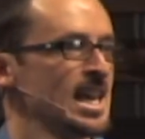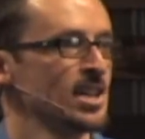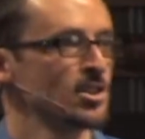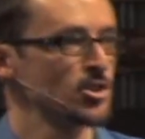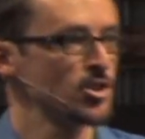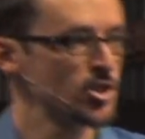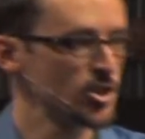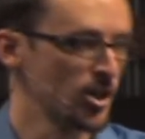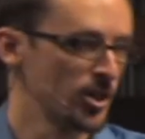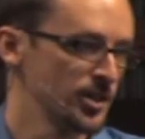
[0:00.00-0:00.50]

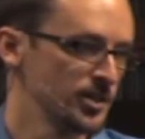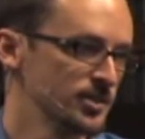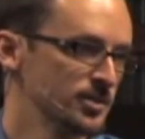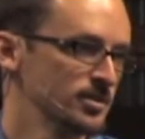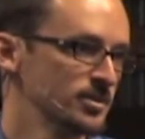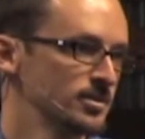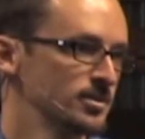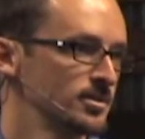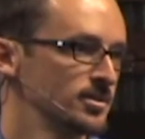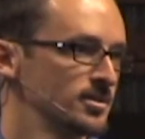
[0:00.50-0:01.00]
is
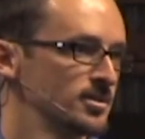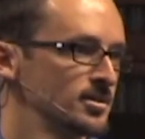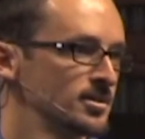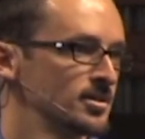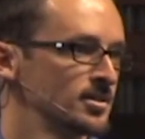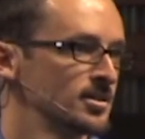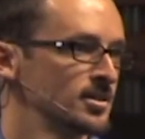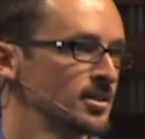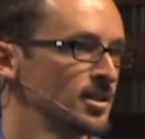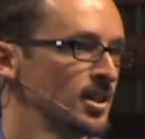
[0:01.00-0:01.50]
certain,
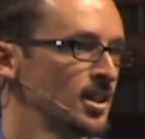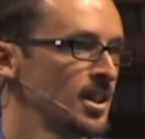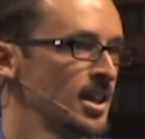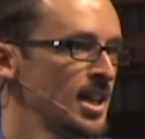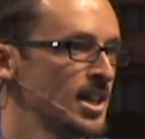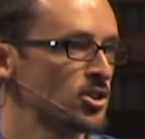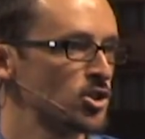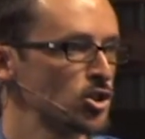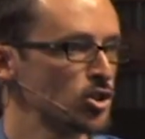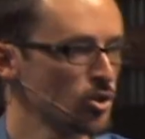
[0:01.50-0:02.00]

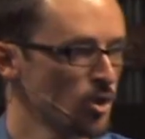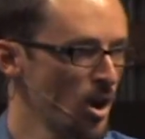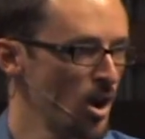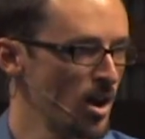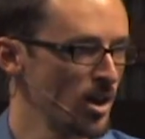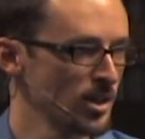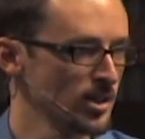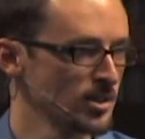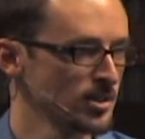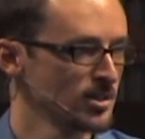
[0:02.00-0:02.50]
is
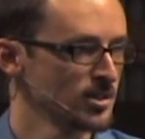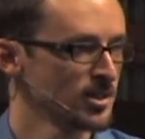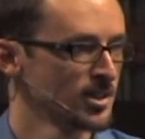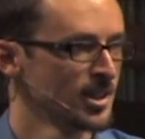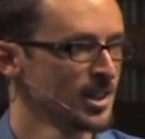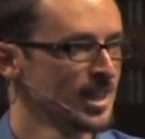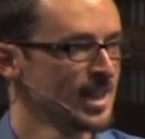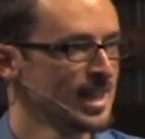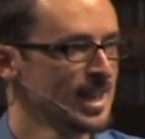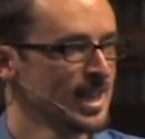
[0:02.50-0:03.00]
strong,
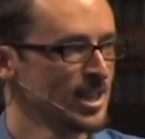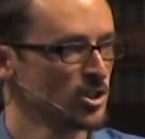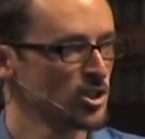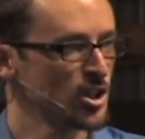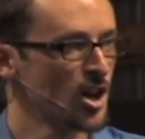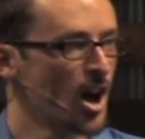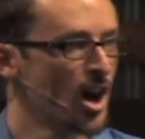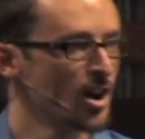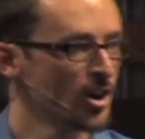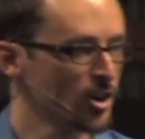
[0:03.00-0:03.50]

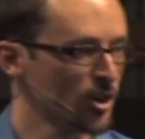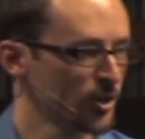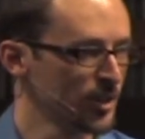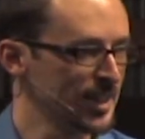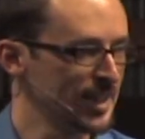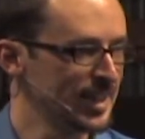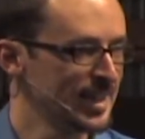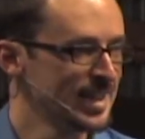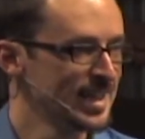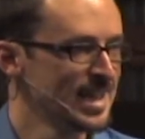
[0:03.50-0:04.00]
is
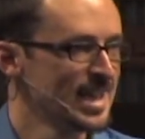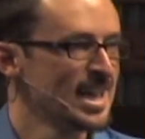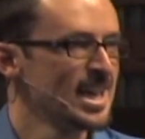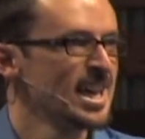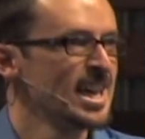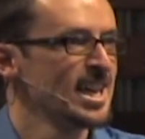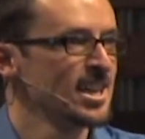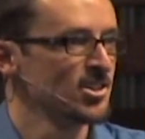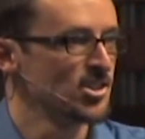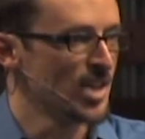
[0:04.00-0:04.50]
concrete,
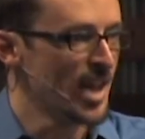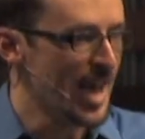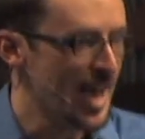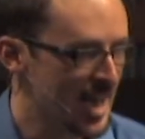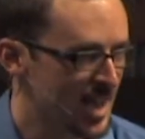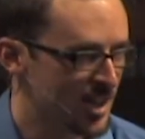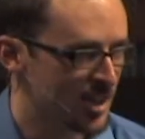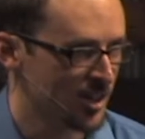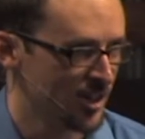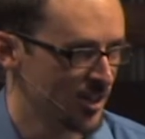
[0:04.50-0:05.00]
is
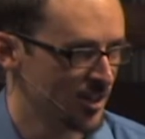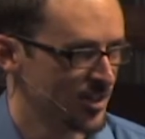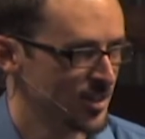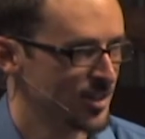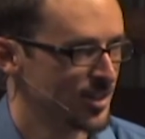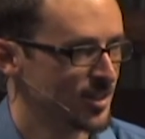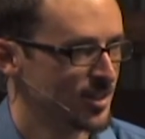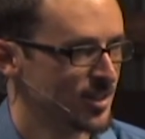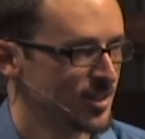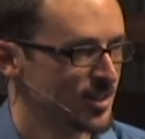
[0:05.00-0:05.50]

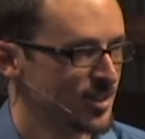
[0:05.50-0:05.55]
anchored.